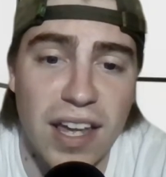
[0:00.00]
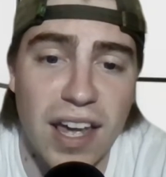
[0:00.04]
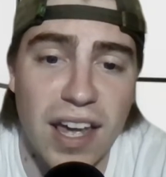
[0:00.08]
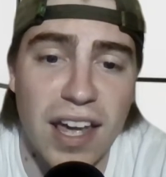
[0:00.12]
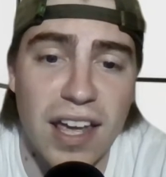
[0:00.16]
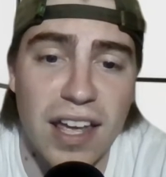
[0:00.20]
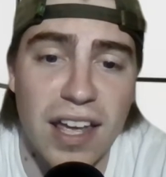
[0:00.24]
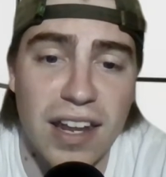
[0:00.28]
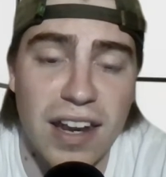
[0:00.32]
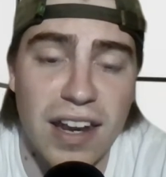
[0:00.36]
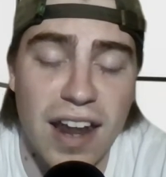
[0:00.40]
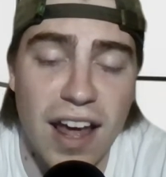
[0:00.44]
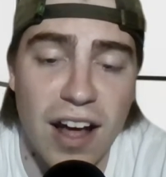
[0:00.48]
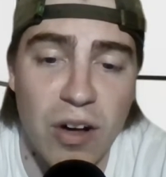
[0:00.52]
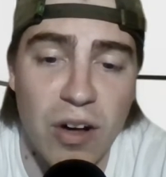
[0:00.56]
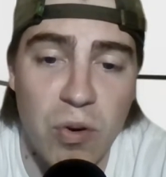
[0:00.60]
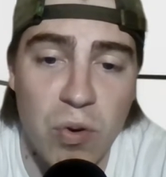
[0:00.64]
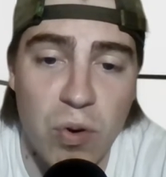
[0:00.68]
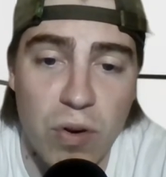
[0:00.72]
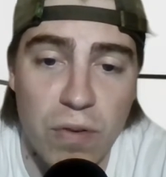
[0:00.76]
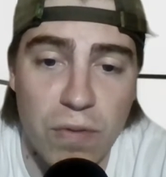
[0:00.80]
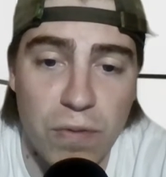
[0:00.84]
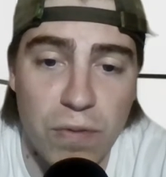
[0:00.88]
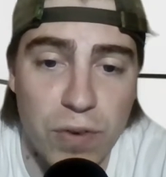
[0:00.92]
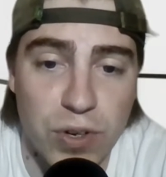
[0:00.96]
and Al
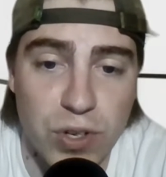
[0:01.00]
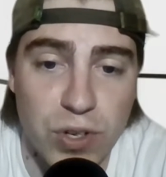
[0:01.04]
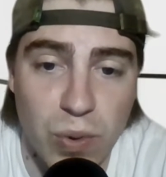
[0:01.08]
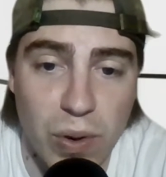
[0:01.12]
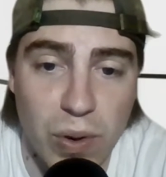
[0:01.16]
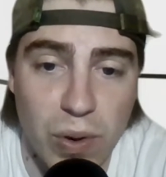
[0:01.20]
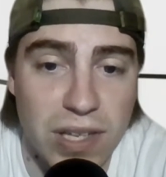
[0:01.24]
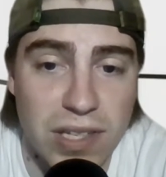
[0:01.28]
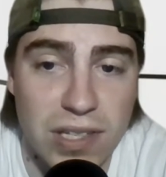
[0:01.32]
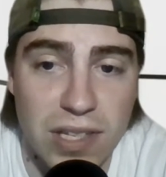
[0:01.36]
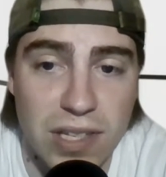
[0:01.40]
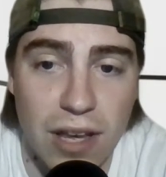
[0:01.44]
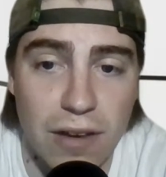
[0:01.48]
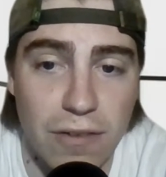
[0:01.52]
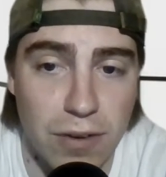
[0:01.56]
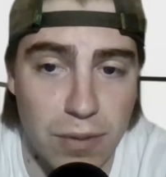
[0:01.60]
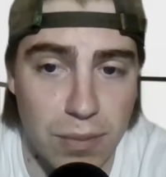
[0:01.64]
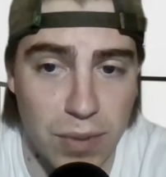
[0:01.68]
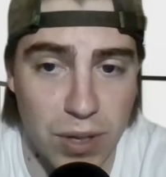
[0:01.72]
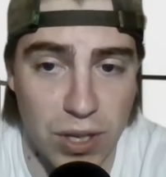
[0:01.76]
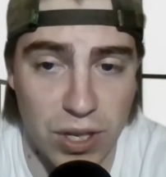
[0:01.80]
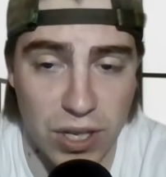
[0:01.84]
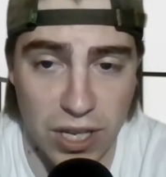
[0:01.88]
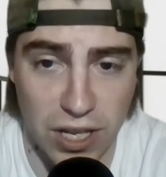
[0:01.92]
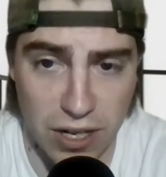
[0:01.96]
Horford 27
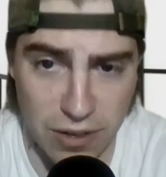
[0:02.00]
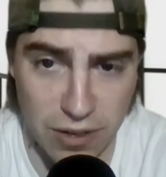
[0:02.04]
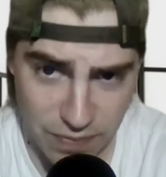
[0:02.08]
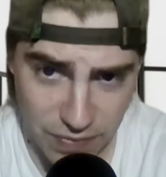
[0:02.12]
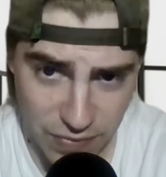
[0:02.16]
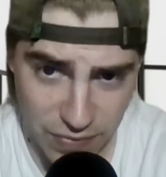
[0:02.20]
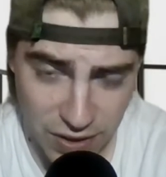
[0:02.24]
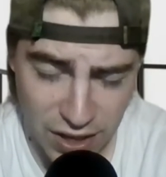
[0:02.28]
million.